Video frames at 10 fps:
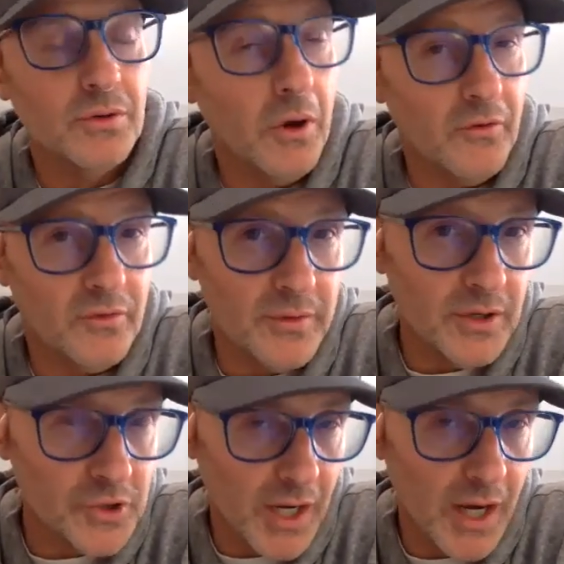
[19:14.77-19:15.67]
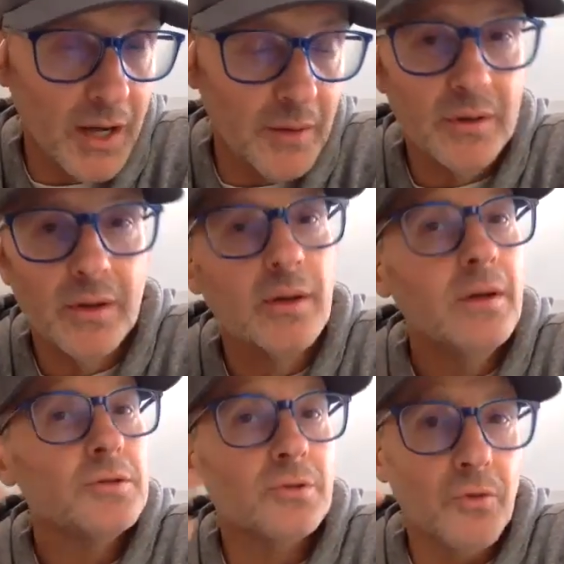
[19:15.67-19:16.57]
offer me a job,
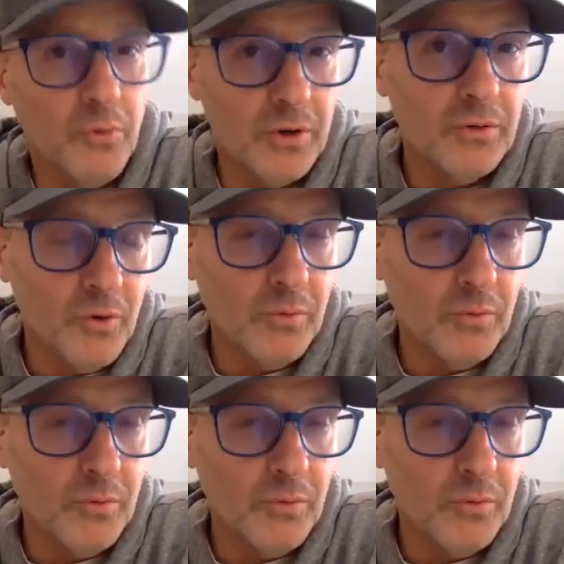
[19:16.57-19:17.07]
so we're